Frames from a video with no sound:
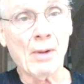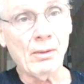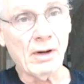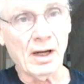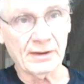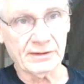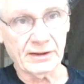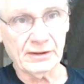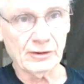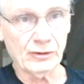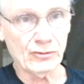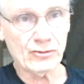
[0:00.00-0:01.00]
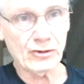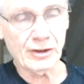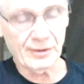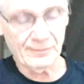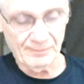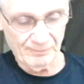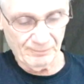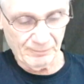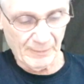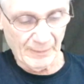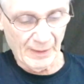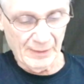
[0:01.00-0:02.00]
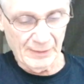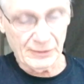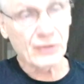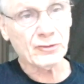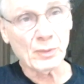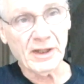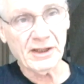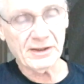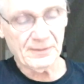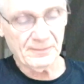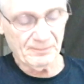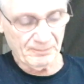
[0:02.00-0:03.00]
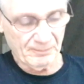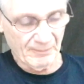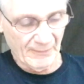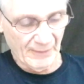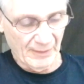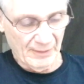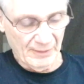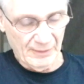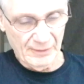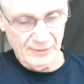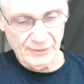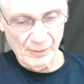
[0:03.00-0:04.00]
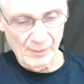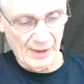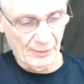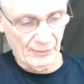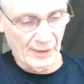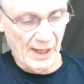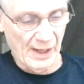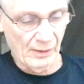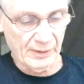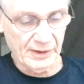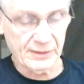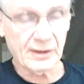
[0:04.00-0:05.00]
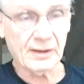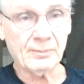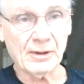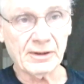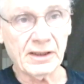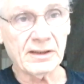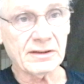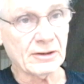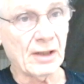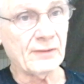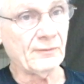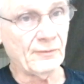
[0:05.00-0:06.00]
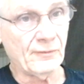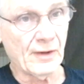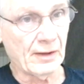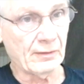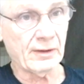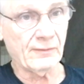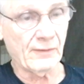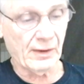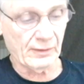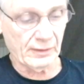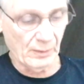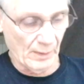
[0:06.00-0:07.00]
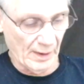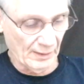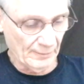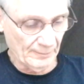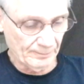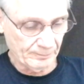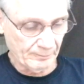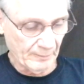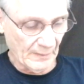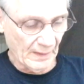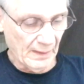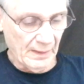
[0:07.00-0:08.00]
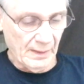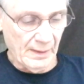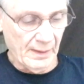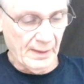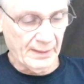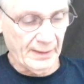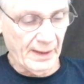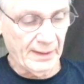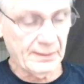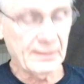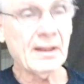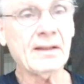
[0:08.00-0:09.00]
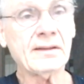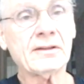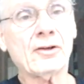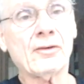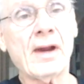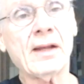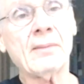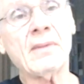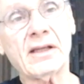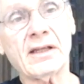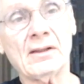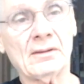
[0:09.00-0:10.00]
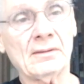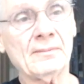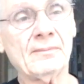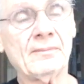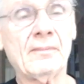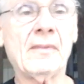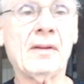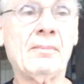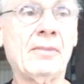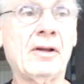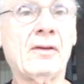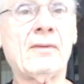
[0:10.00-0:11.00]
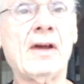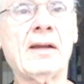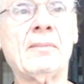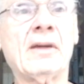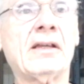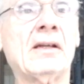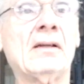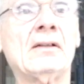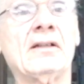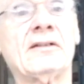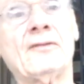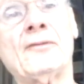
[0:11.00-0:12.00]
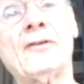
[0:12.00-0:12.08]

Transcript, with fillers: bow hunting this year, this week. So I don't know how he did, but he's done very, very well. And then there's Greg McGill. Greg McGill is a